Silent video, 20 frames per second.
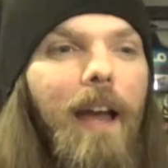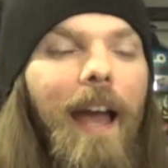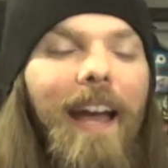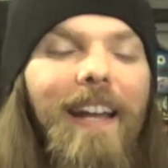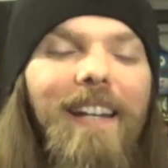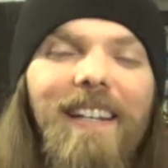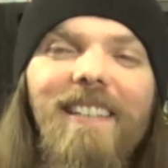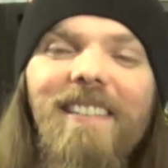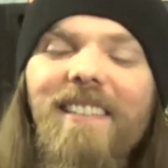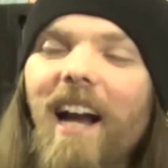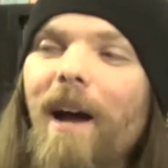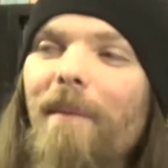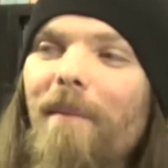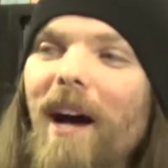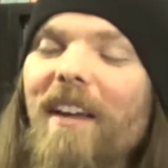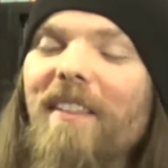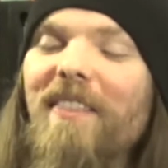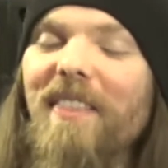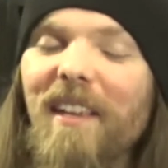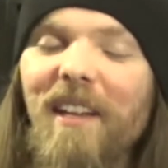Anytime
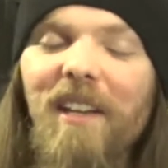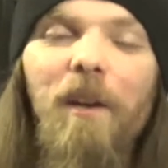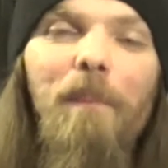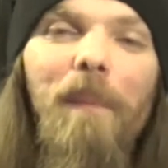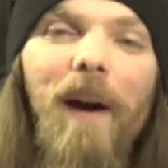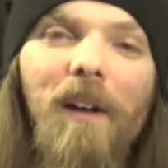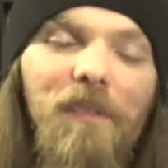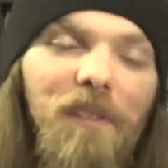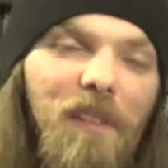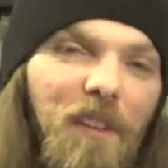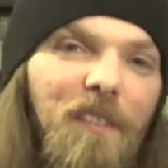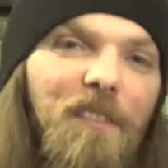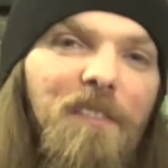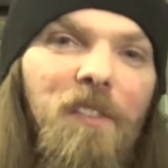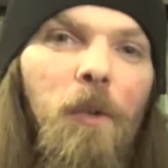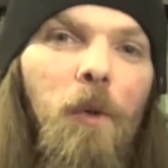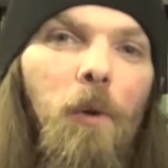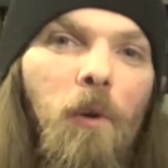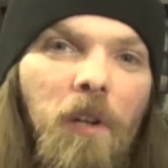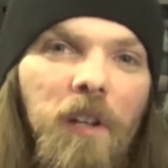I think about these
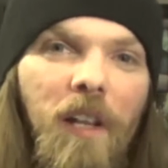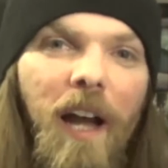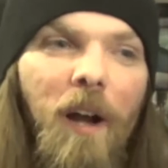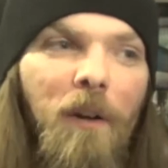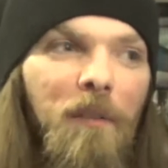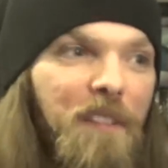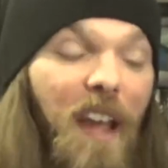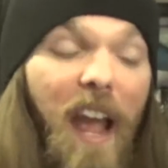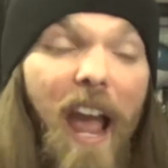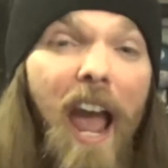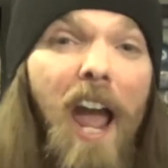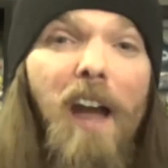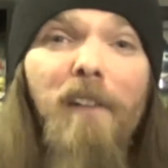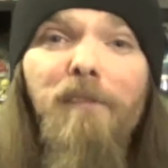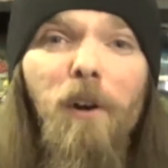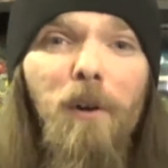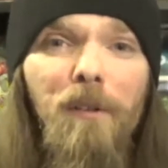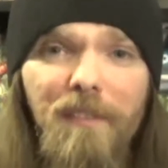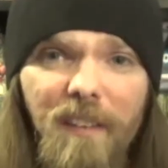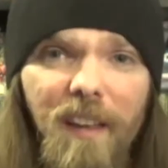two clowns
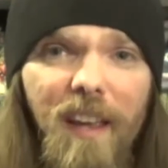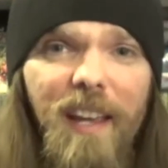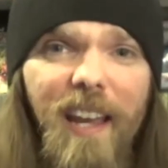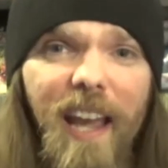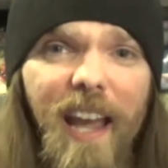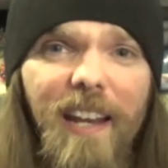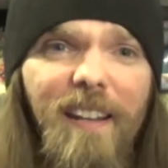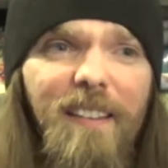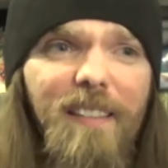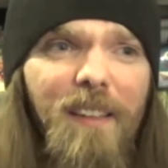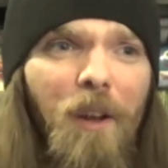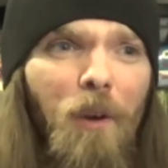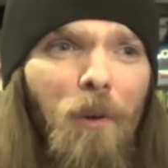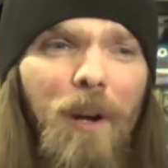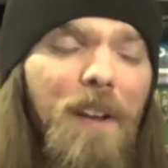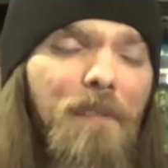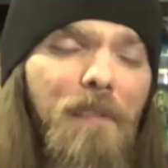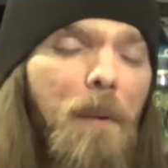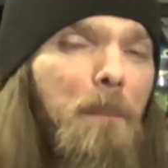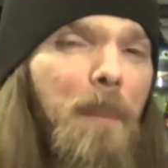ever saying anything or
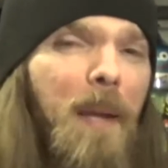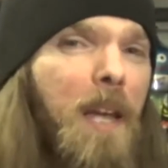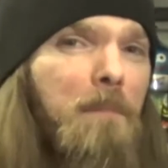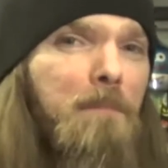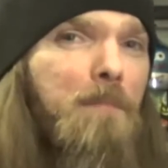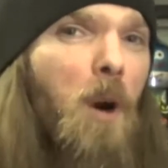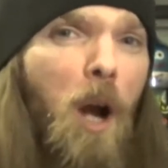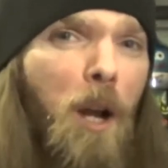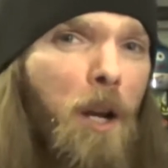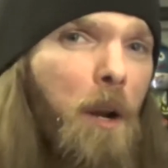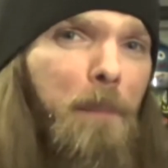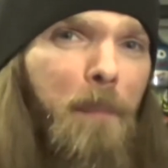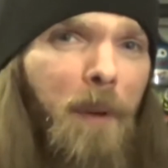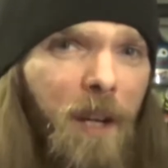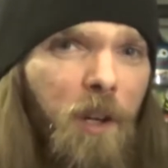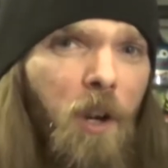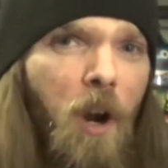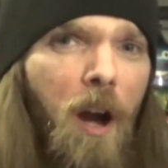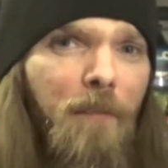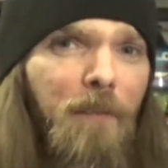even being brought up in
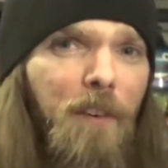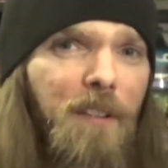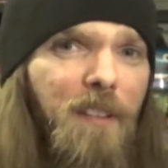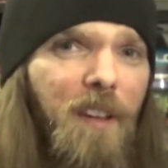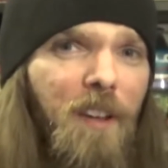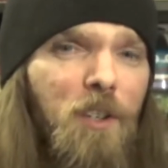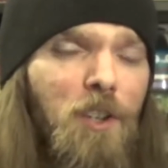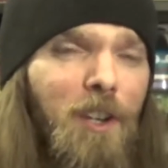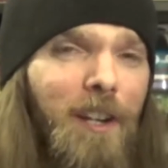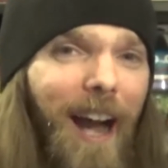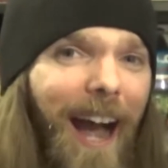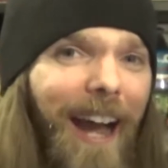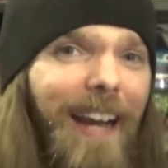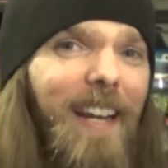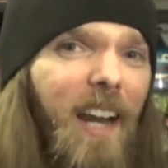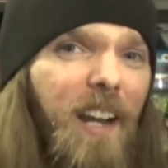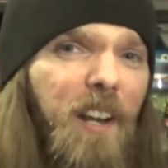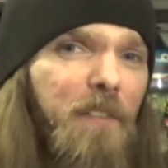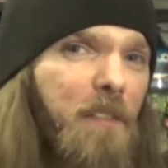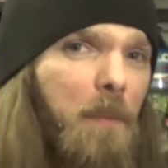a conversation, I
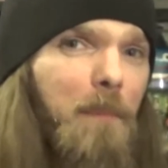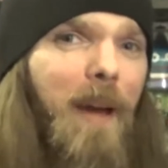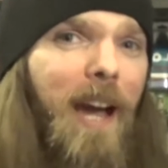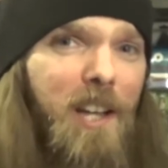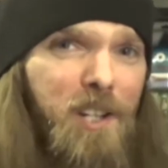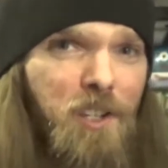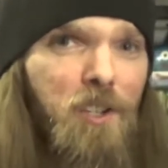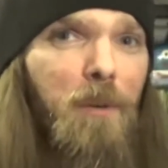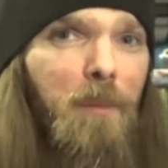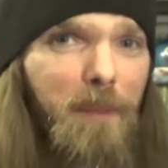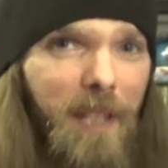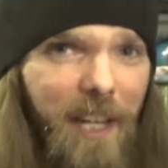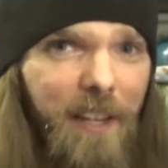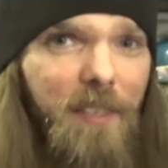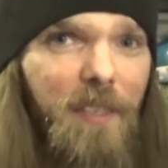kind of imagine them like